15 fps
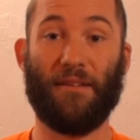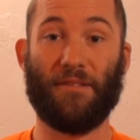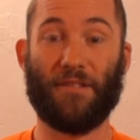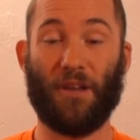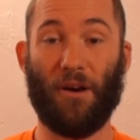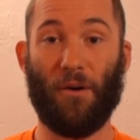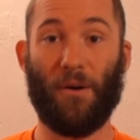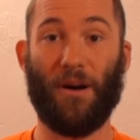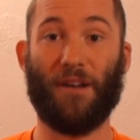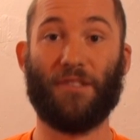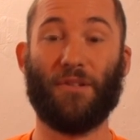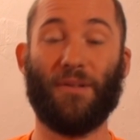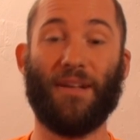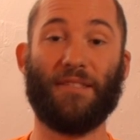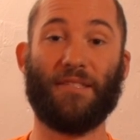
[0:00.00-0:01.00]
So, uh,
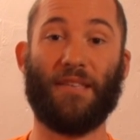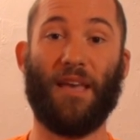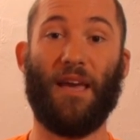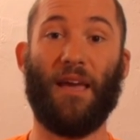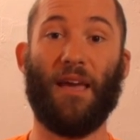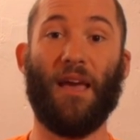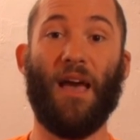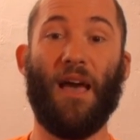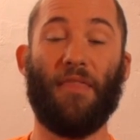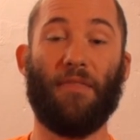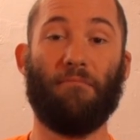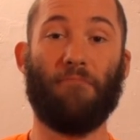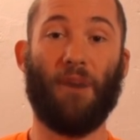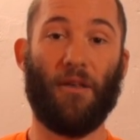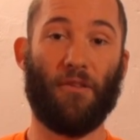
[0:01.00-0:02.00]
so let's say the
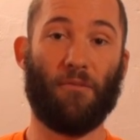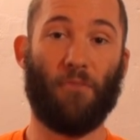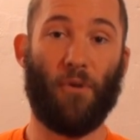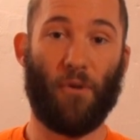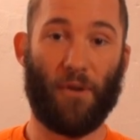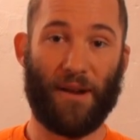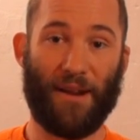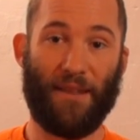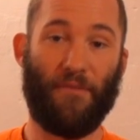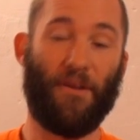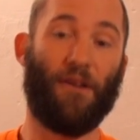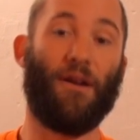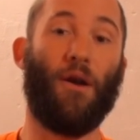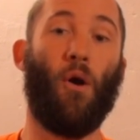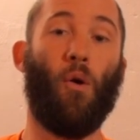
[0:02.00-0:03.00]
motherboard in a
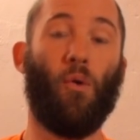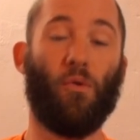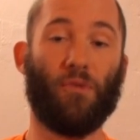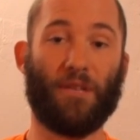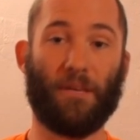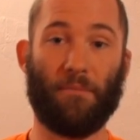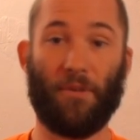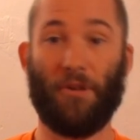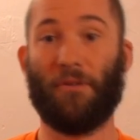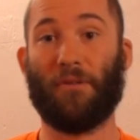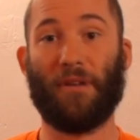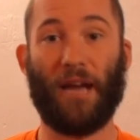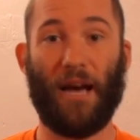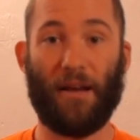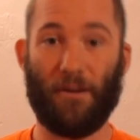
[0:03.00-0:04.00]
very old computer
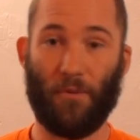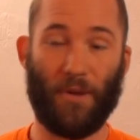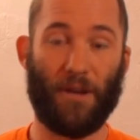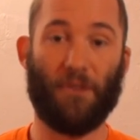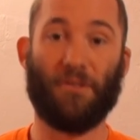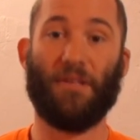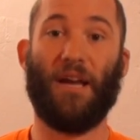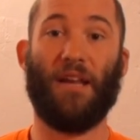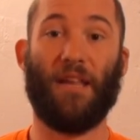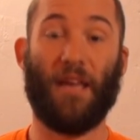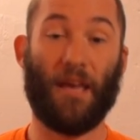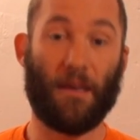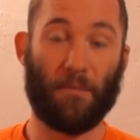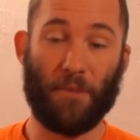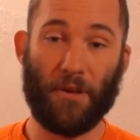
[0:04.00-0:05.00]
died, a Windows
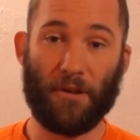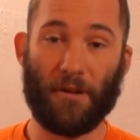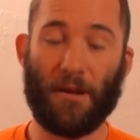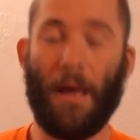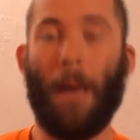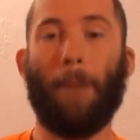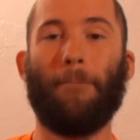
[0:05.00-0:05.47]
ninety-eight computer,